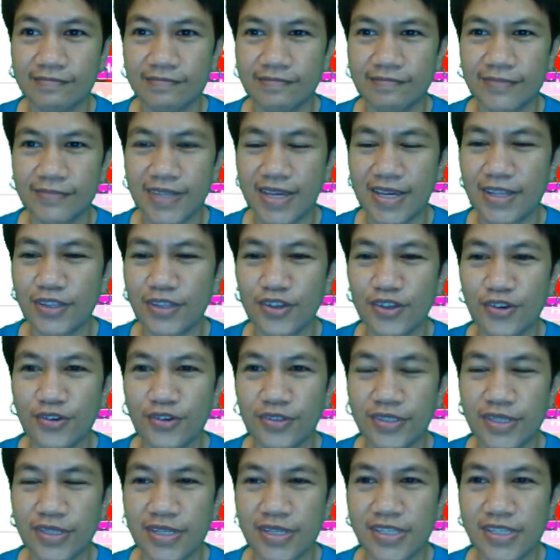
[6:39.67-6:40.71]
And no,
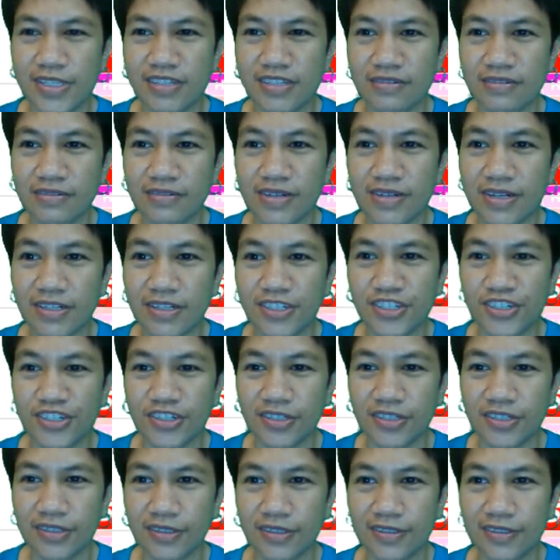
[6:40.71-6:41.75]
the
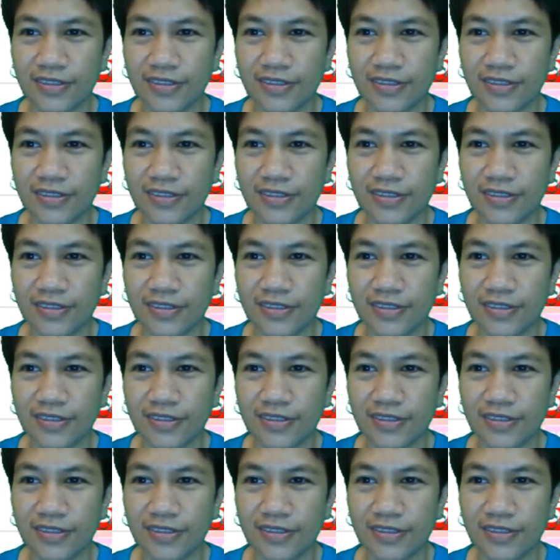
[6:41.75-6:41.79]
instruction.